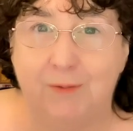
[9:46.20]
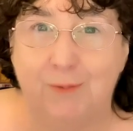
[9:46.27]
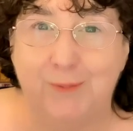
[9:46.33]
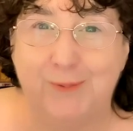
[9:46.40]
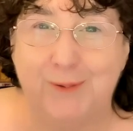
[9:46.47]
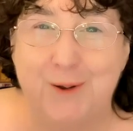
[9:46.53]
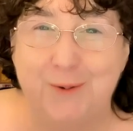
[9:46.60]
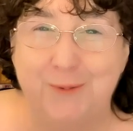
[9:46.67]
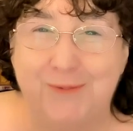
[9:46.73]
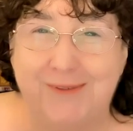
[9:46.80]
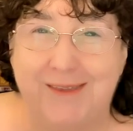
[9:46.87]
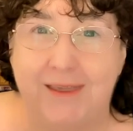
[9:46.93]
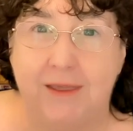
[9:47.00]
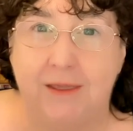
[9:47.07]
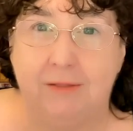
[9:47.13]
was an old
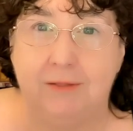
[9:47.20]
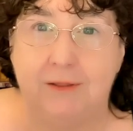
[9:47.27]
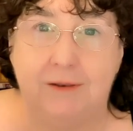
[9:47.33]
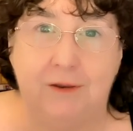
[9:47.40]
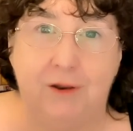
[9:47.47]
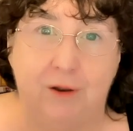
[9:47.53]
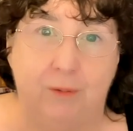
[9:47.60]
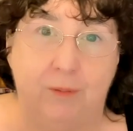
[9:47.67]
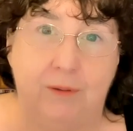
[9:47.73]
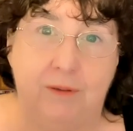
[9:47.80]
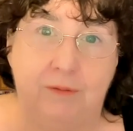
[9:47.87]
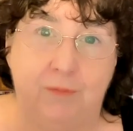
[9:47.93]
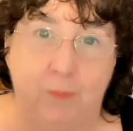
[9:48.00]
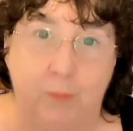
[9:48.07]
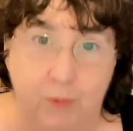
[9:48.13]
saying that,
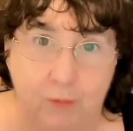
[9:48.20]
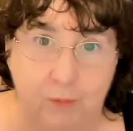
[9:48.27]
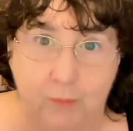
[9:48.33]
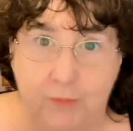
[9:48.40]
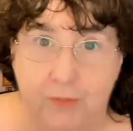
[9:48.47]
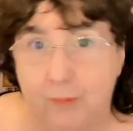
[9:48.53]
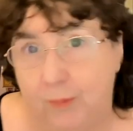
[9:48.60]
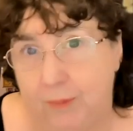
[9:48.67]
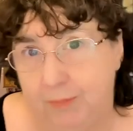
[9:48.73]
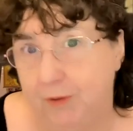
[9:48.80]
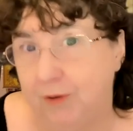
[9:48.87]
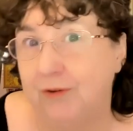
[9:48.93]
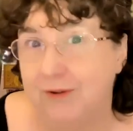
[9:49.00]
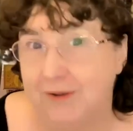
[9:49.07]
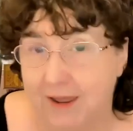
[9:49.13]
if you were good with a whip,
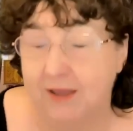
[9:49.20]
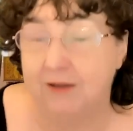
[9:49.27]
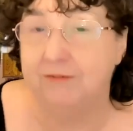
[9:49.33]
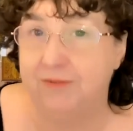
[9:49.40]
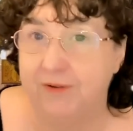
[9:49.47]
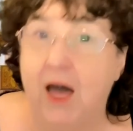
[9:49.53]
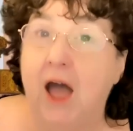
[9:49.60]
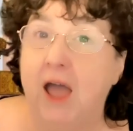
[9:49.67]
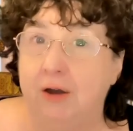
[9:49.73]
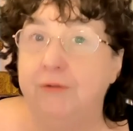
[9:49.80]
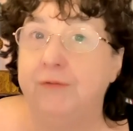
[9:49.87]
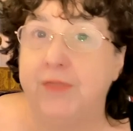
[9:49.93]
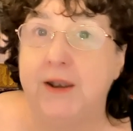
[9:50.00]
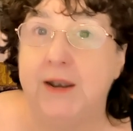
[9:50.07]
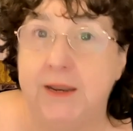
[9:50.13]
you could take a fly
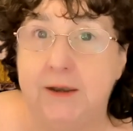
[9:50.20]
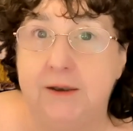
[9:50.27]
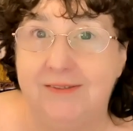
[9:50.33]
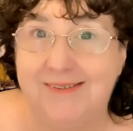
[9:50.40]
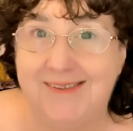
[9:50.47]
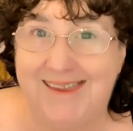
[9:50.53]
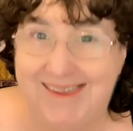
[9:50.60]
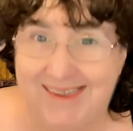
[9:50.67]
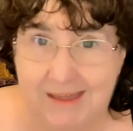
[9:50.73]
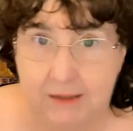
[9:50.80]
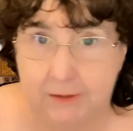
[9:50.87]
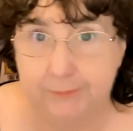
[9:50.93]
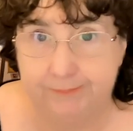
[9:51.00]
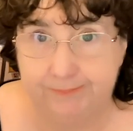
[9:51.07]
off the leader's ear.